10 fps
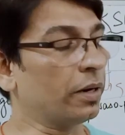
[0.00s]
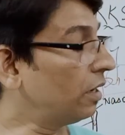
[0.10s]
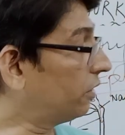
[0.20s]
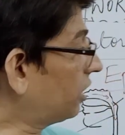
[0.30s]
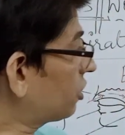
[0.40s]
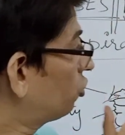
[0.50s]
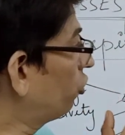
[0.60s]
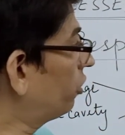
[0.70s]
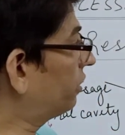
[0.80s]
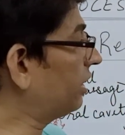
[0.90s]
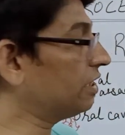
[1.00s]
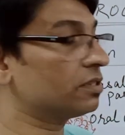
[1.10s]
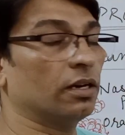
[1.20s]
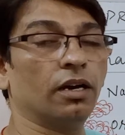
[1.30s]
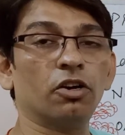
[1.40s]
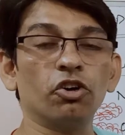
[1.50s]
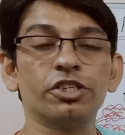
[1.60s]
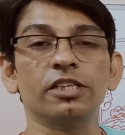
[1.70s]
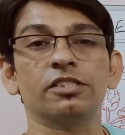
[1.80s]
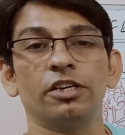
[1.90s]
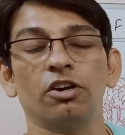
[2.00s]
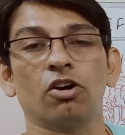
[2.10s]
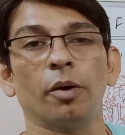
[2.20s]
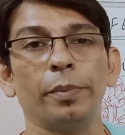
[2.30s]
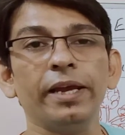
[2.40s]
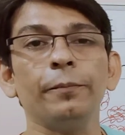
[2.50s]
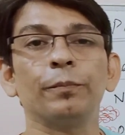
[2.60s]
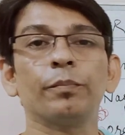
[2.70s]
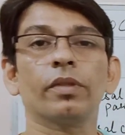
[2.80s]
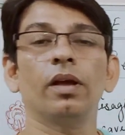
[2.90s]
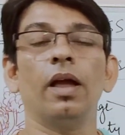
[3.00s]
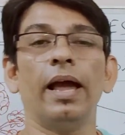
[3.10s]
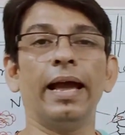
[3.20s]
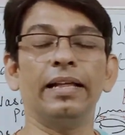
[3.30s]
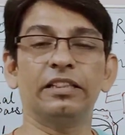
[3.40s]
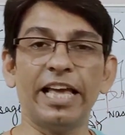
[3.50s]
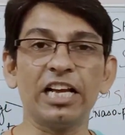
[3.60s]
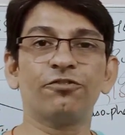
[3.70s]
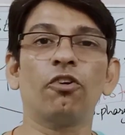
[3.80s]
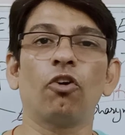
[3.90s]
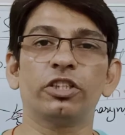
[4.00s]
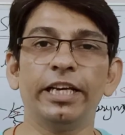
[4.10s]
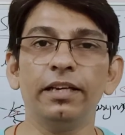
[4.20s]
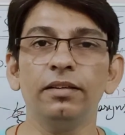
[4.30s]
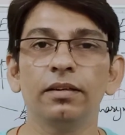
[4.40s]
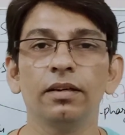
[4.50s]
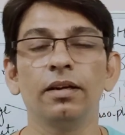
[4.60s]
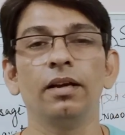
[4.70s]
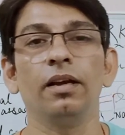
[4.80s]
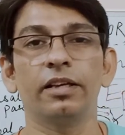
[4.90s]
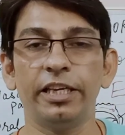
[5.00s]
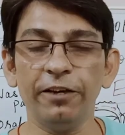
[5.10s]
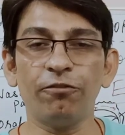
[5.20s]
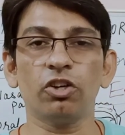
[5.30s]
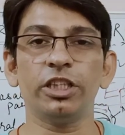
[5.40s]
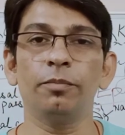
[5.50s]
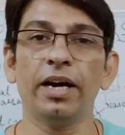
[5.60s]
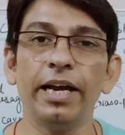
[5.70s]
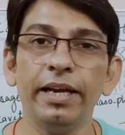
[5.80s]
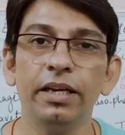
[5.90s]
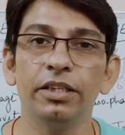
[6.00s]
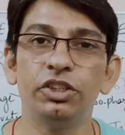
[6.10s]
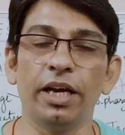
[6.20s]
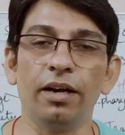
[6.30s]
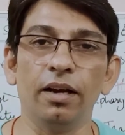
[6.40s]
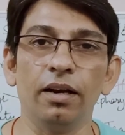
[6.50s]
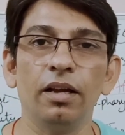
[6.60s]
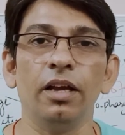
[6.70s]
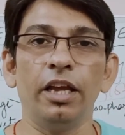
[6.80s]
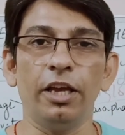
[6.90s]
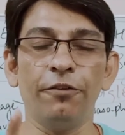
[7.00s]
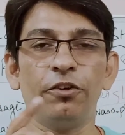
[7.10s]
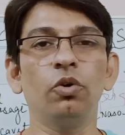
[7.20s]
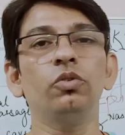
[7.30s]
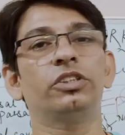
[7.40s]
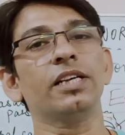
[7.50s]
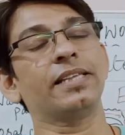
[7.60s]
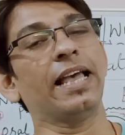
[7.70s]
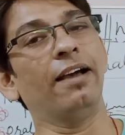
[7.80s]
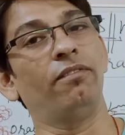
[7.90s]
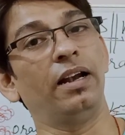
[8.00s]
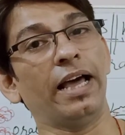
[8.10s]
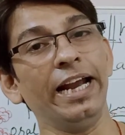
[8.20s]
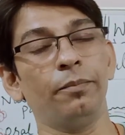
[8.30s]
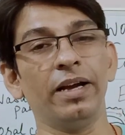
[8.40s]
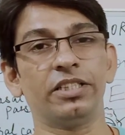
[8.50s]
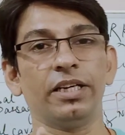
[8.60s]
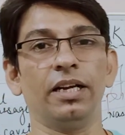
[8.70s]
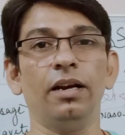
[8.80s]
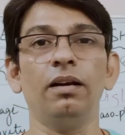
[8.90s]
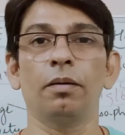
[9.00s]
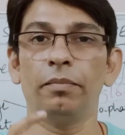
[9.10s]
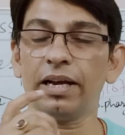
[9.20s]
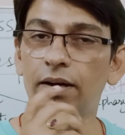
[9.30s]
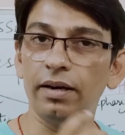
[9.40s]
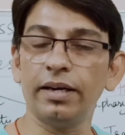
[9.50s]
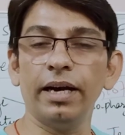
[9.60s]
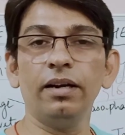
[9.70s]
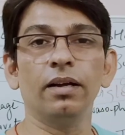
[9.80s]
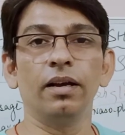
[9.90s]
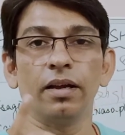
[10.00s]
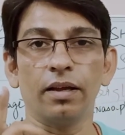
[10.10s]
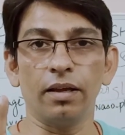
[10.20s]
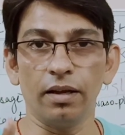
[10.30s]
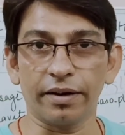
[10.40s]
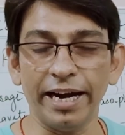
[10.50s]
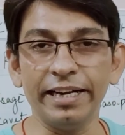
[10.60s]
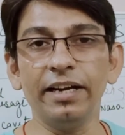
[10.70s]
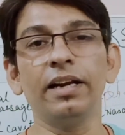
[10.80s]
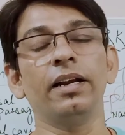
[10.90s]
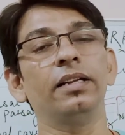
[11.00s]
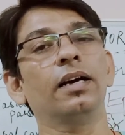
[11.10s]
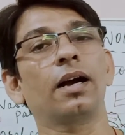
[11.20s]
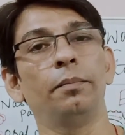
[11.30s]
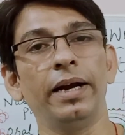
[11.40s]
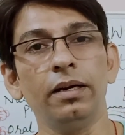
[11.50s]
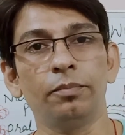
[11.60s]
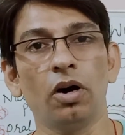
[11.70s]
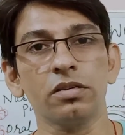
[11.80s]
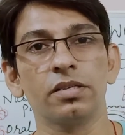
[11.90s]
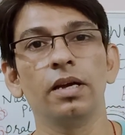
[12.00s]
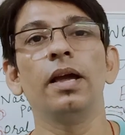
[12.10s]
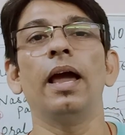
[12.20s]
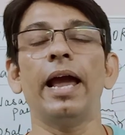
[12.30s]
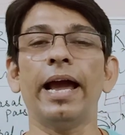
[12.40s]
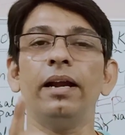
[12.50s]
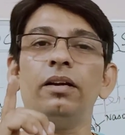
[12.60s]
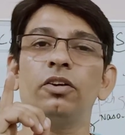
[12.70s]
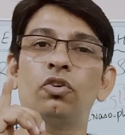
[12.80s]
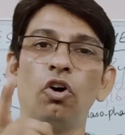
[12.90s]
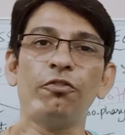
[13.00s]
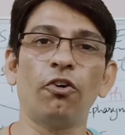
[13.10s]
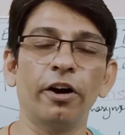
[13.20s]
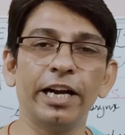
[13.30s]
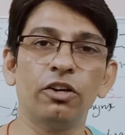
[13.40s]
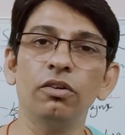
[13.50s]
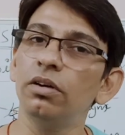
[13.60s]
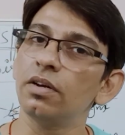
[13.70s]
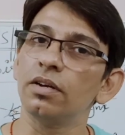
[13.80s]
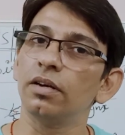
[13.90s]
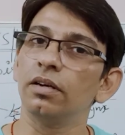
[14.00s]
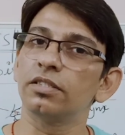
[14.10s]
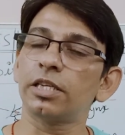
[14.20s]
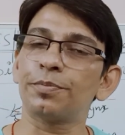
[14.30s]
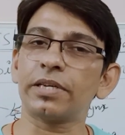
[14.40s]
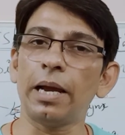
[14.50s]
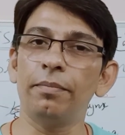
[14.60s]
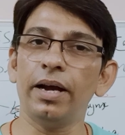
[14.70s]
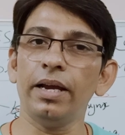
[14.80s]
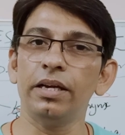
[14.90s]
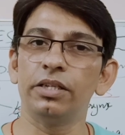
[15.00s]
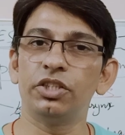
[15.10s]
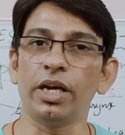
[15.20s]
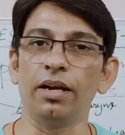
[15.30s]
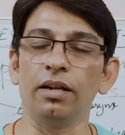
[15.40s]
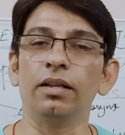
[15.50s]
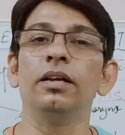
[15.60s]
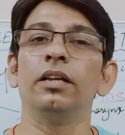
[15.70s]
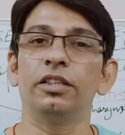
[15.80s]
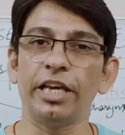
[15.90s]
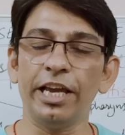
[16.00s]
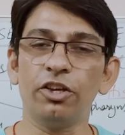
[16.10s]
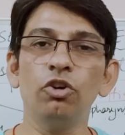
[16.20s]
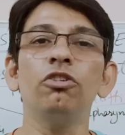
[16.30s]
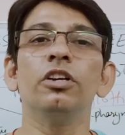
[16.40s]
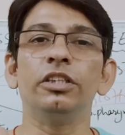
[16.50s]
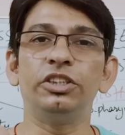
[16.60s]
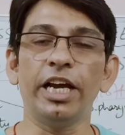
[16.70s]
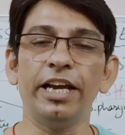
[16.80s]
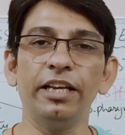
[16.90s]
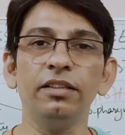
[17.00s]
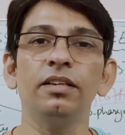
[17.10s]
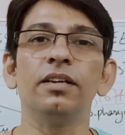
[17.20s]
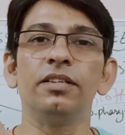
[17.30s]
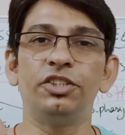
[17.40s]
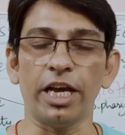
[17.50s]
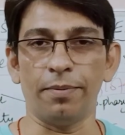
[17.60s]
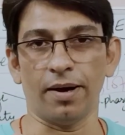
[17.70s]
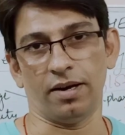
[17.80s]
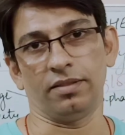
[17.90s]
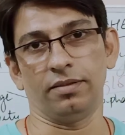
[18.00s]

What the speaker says: Just do these questions in your copy. And thanks for watching. Keep watching my channel. If you just have liked my channel, my content, write in the comment box, and don't forget to subscribe my channel. Thank you. Jai Hind, Jai Bharat.